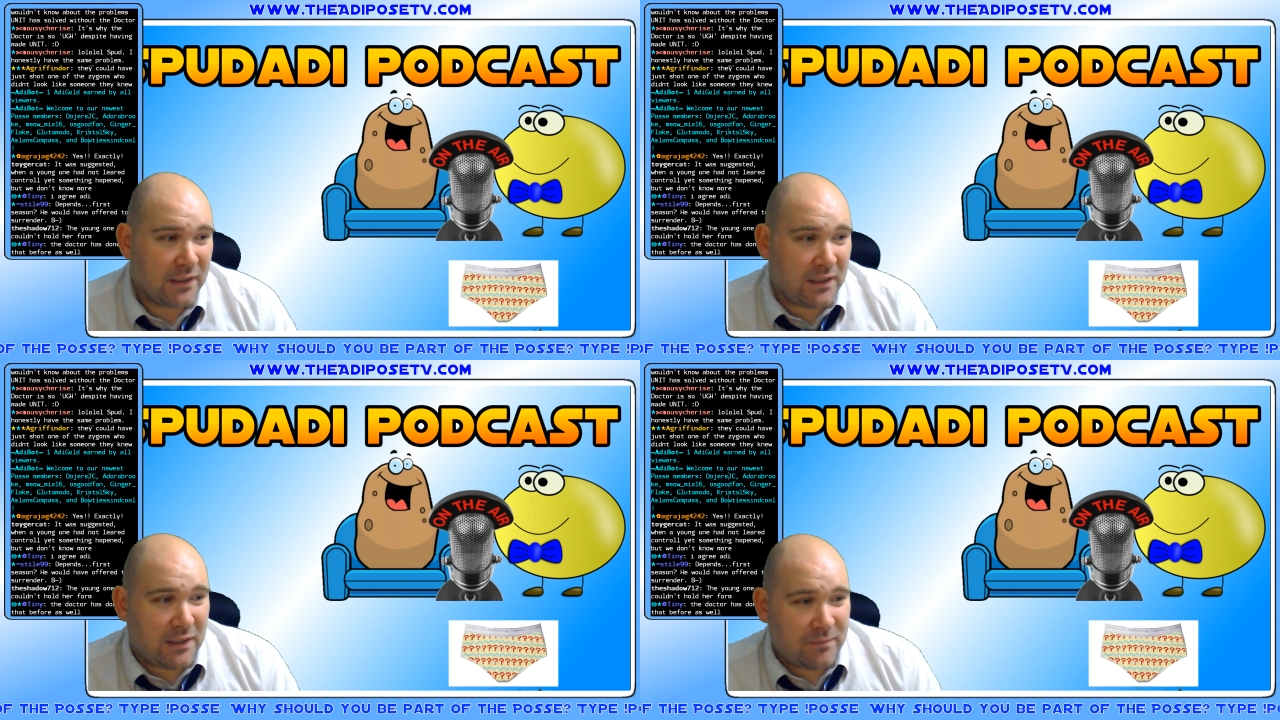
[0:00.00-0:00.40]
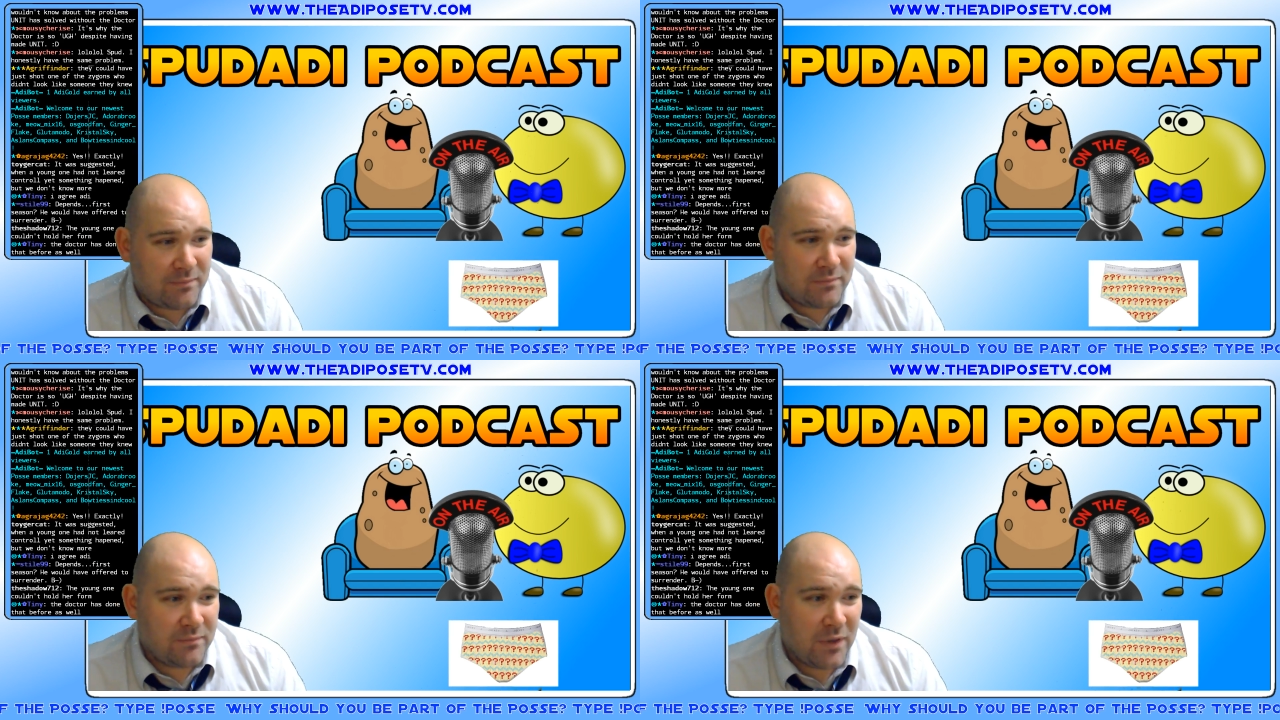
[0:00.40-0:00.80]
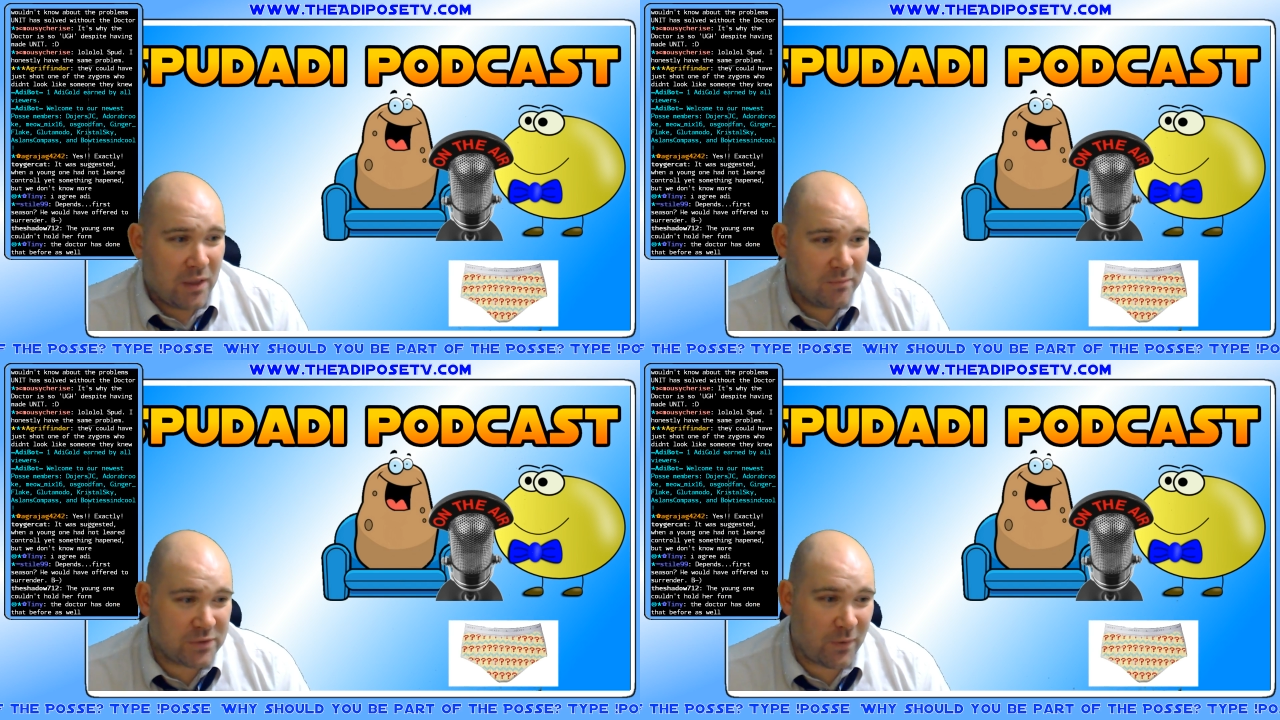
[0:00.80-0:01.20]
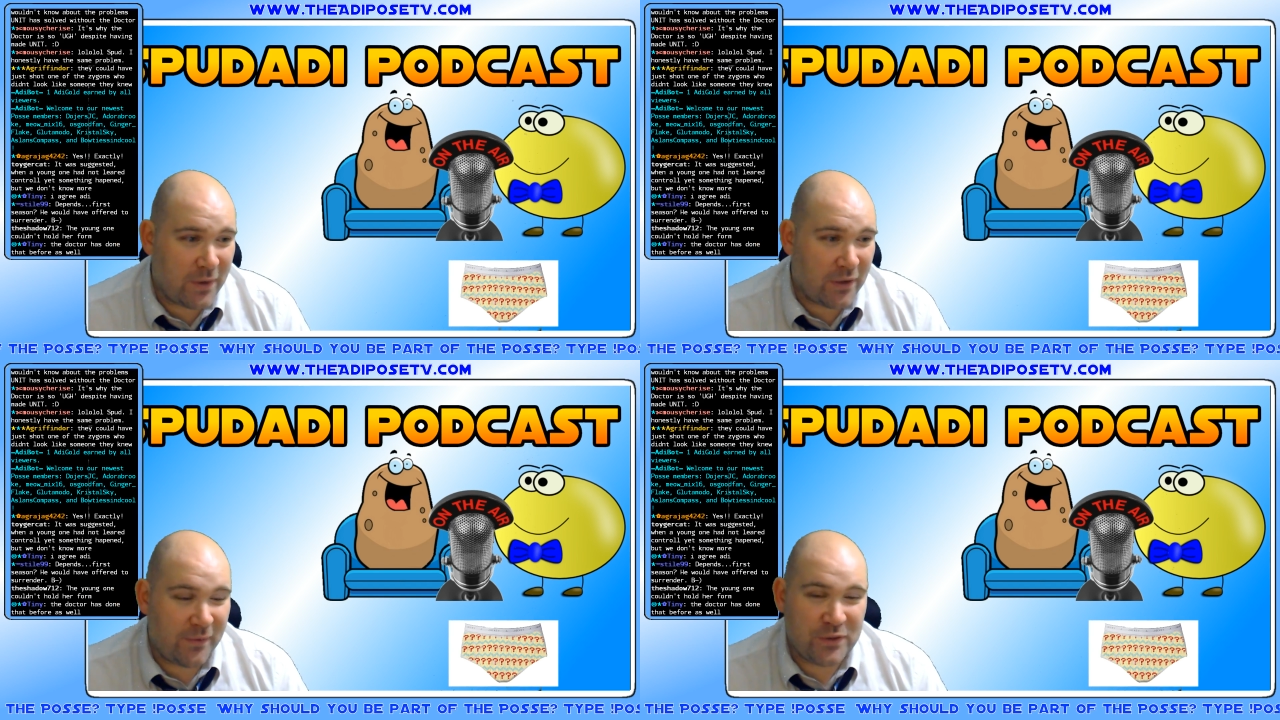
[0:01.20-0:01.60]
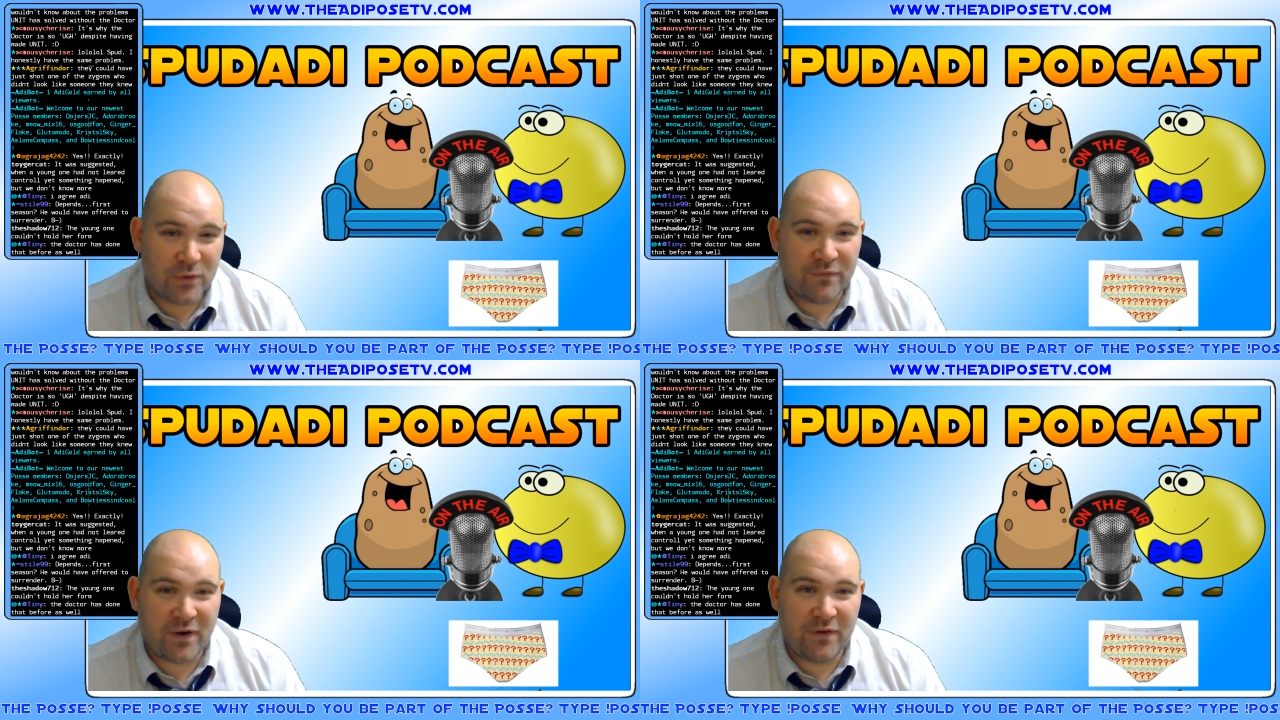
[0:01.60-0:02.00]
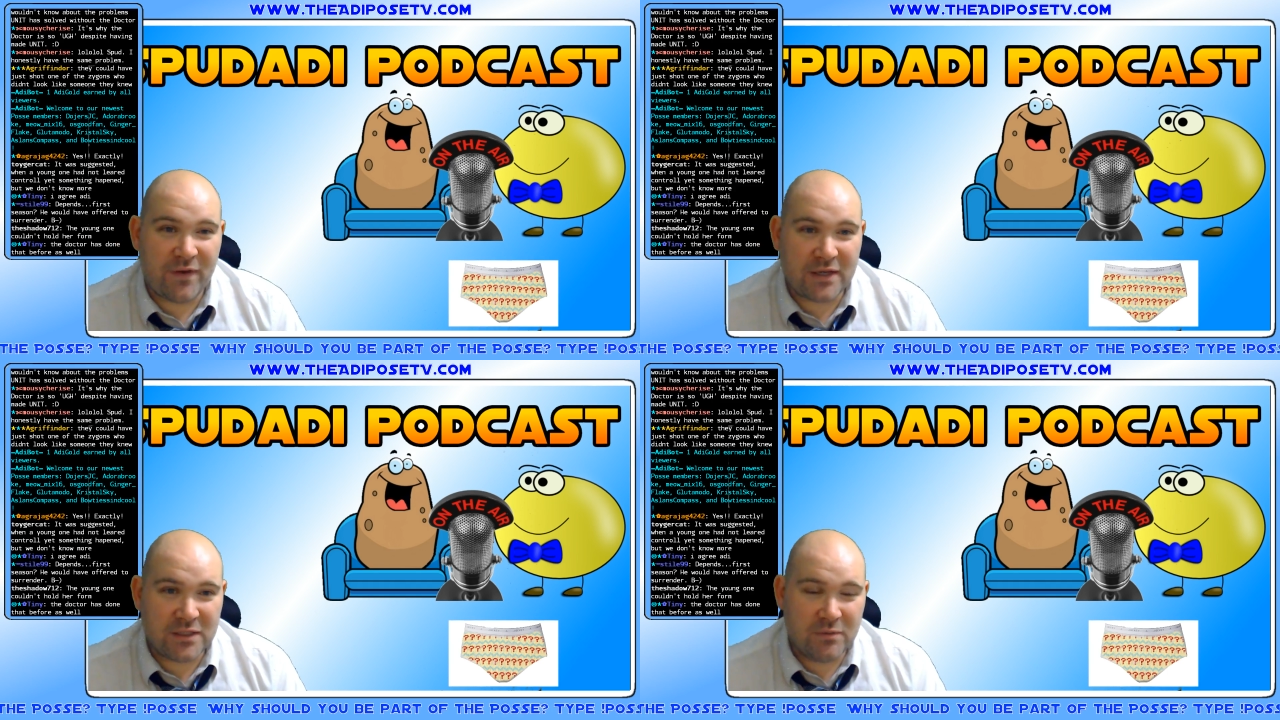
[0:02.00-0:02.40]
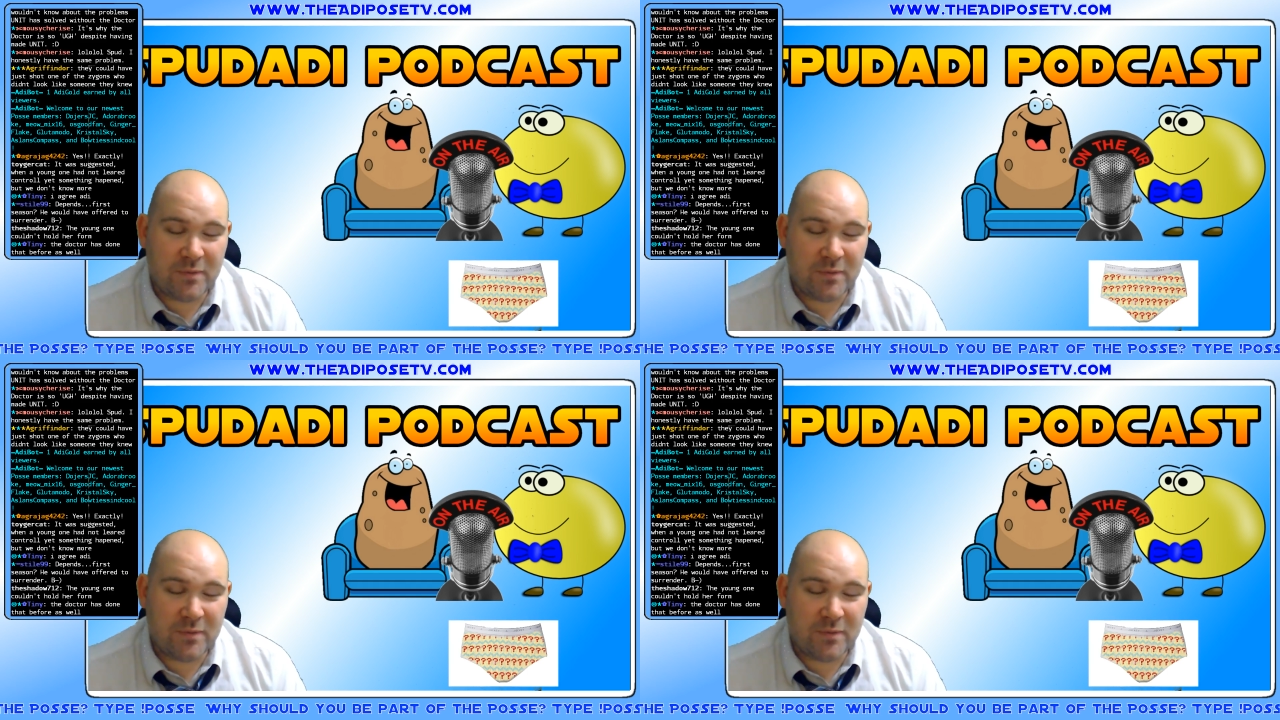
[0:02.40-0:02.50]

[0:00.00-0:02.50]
So, you're already talking very vague terms.